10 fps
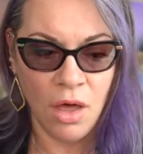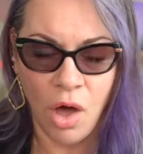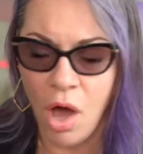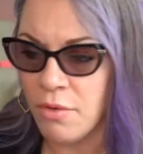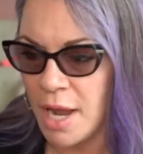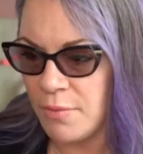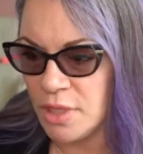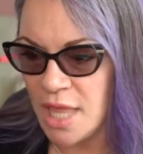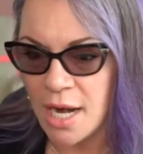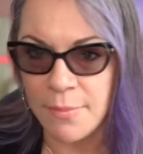All right,
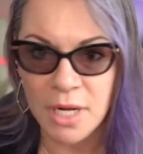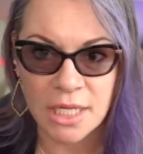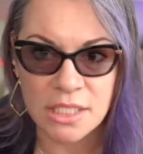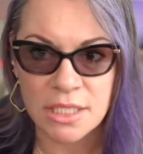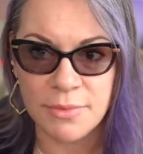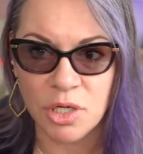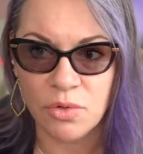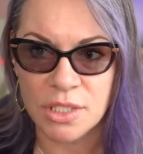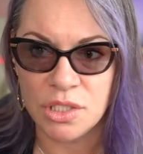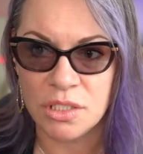with that, I'm going to get to some of your
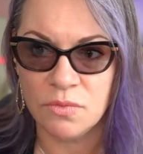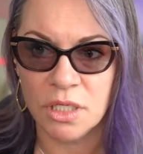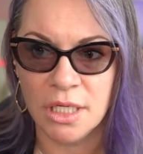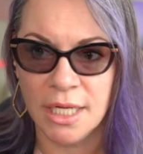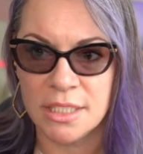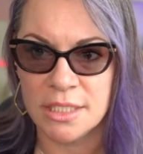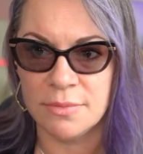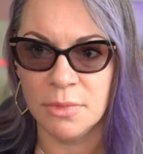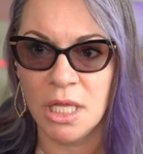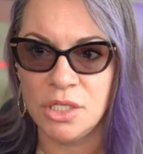questions and we're going to get to
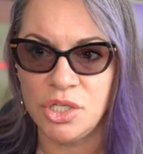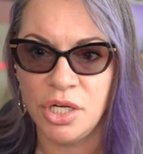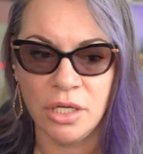some lunch.